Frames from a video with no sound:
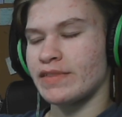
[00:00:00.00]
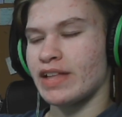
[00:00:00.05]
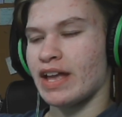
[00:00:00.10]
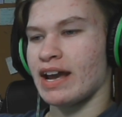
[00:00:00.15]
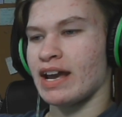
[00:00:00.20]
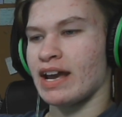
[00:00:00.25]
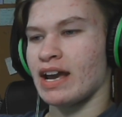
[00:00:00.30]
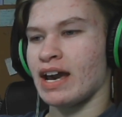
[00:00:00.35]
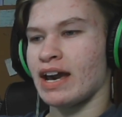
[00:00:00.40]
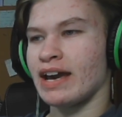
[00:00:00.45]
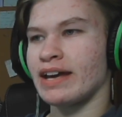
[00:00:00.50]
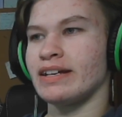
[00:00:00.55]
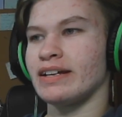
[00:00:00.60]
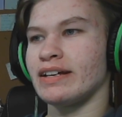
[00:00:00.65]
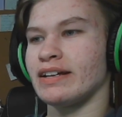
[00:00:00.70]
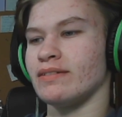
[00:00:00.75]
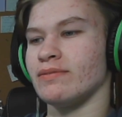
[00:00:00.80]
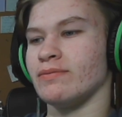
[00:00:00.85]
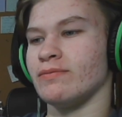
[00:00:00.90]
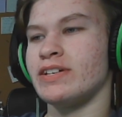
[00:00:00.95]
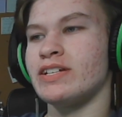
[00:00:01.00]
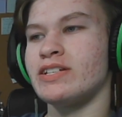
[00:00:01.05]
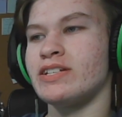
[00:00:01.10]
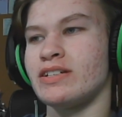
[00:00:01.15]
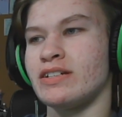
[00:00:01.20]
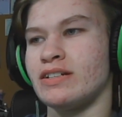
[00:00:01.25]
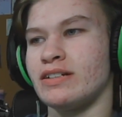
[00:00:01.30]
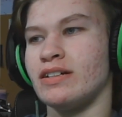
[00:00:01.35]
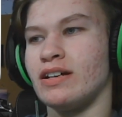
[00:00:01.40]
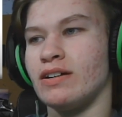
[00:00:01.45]
I had a
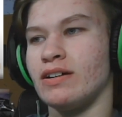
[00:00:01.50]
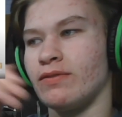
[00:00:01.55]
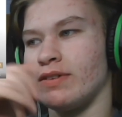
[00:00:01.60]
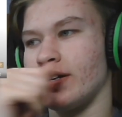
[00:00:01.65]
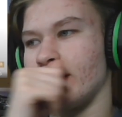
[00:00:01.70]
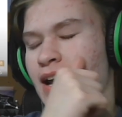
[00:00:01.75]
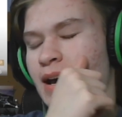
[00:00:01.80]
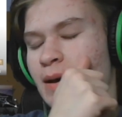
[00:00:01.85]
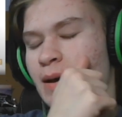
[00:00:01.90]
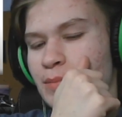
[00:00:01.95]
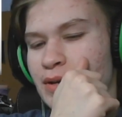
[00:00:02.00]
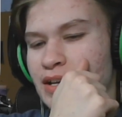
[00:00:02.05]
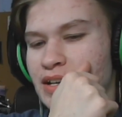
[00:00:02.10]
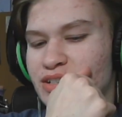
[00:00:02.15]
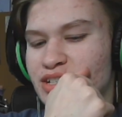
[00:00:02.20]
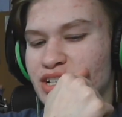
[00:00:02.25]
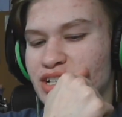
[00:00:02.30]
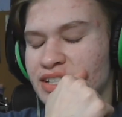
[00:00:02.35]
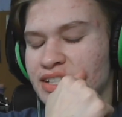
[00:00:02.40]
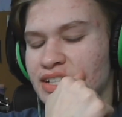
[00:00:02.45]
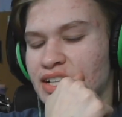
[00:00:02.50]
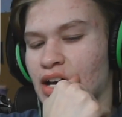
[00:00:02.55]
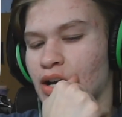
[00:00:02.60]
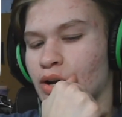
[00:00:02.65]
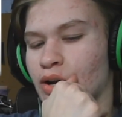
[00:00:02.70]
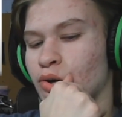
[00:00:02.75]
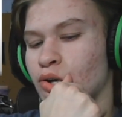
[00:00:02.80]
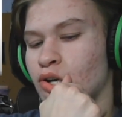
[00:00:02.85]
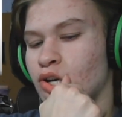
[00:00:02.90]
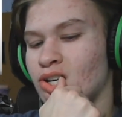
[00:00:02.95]
vision of what happened just
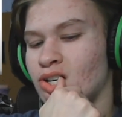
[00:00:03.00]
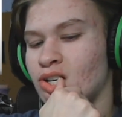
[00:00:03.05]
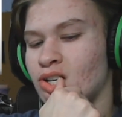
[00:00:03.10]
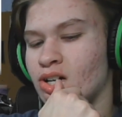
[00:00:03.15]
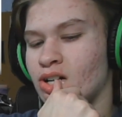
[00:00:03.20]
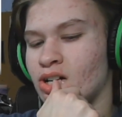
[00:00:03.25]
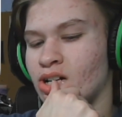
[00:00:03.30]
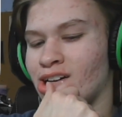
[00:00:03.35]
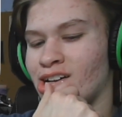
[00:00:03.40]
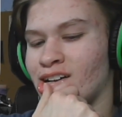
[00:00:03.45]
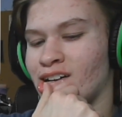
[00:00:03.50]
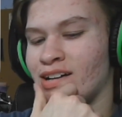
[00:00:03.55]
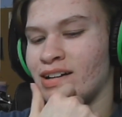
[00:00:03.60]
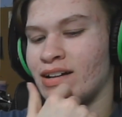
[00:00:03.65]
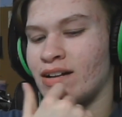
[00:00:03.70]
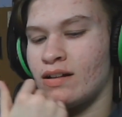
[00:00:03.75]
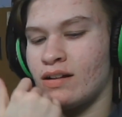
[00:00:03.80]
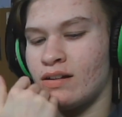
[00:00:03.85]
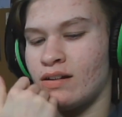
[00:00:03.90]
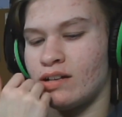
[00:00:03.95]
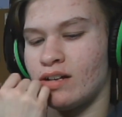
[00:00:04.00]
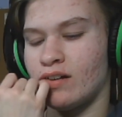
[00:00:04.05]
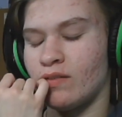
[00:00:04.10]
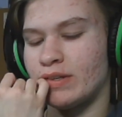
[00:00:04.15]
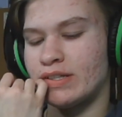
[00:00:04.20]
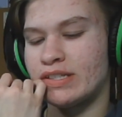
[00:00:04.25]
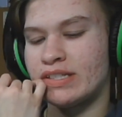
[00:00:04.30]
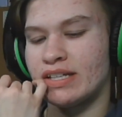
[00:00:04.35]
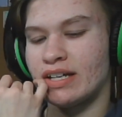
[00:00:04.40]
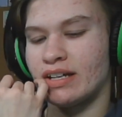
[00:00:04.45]
now
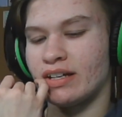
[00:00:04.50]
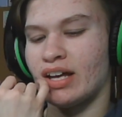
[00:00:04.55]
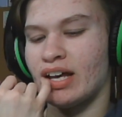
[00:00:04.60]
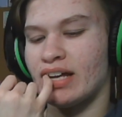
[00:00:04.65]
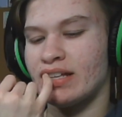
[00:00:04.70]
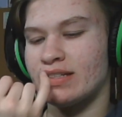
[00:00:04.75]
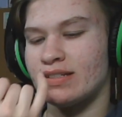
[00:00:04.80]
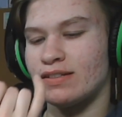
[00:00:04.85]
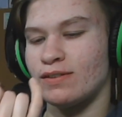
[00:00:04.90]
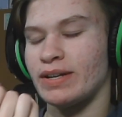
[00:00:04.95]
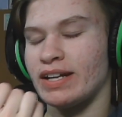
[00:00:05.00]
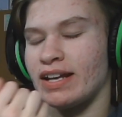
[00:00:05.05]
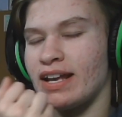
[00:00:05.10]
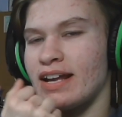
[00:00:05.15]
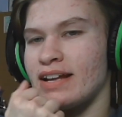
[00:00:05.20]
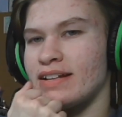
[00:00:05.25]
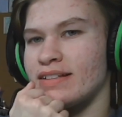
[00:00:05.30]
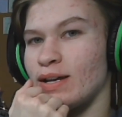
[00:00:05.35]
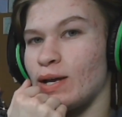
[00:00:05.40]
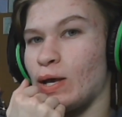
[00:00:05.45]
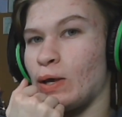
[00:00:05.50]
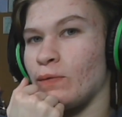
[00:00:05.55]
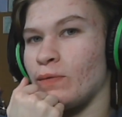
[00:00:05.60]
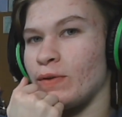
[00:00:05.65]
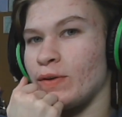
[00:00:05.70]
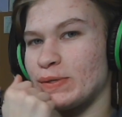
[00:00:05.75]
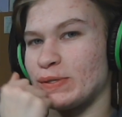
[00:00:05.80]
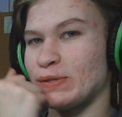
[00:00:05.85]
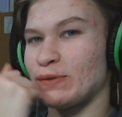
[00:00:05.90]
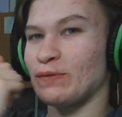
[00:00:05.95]
with SakuAtsu, but I can't tell if it
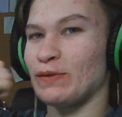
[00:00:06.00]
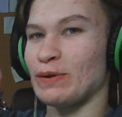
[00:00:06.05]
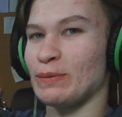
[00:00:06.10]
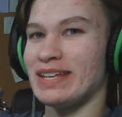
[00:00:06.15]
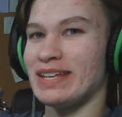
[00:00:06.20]
was from